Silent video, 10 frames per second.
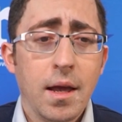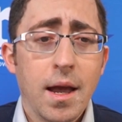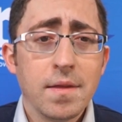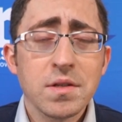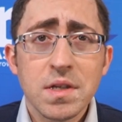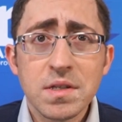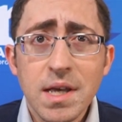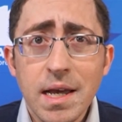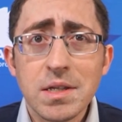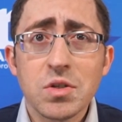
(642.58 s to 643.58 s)
And this is the
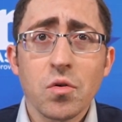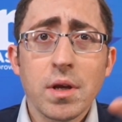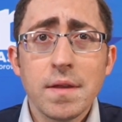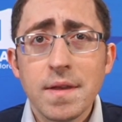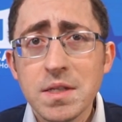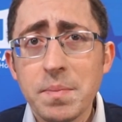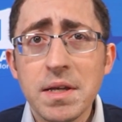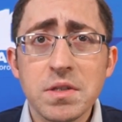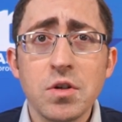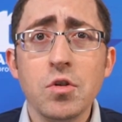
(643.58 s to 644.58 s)
Second Circuit that's
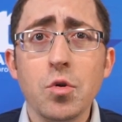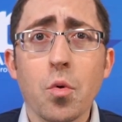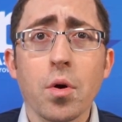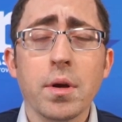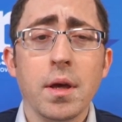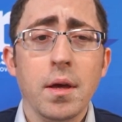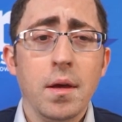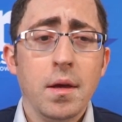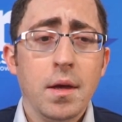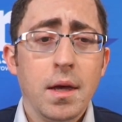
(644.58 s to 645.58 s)
based in New York.
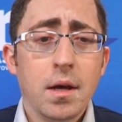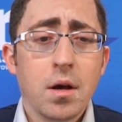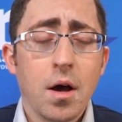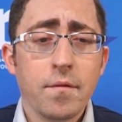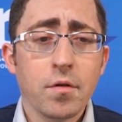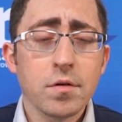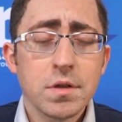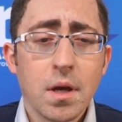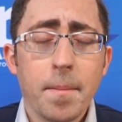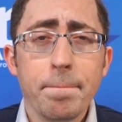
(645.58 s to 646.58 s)
It
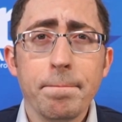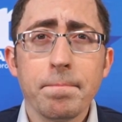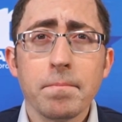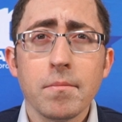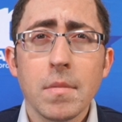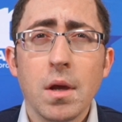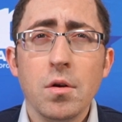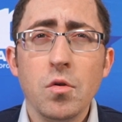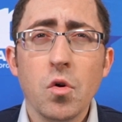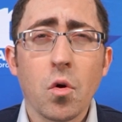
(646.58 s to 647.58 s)
covers New
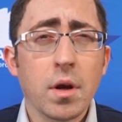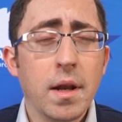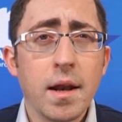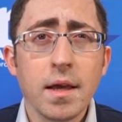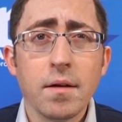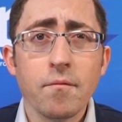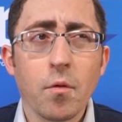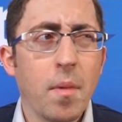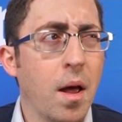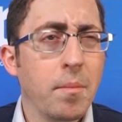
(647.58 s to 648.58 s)
York, Connecticut, and
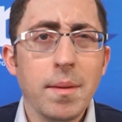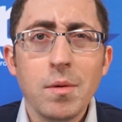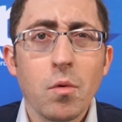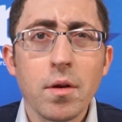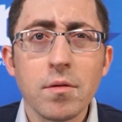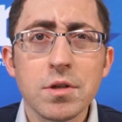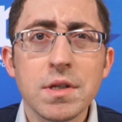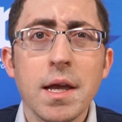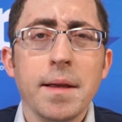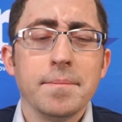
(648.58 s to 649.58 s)
Vermont, maybe one other
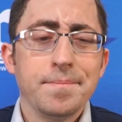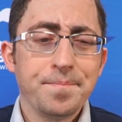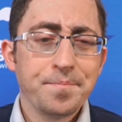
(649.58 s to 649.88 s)
state.